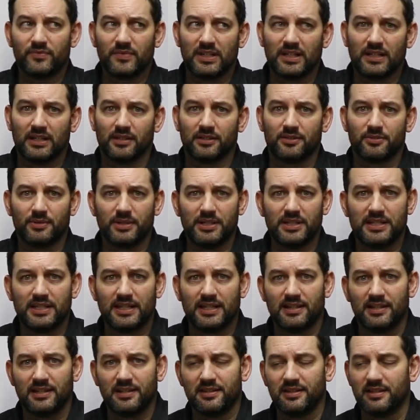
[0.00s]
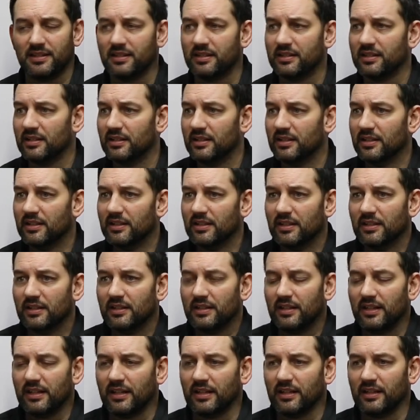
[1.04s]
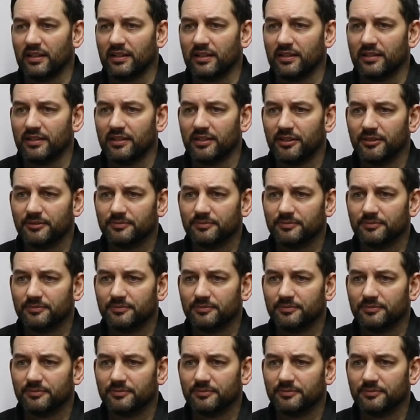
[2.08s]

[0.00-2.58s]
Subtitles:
Yeah, 2010, I think. And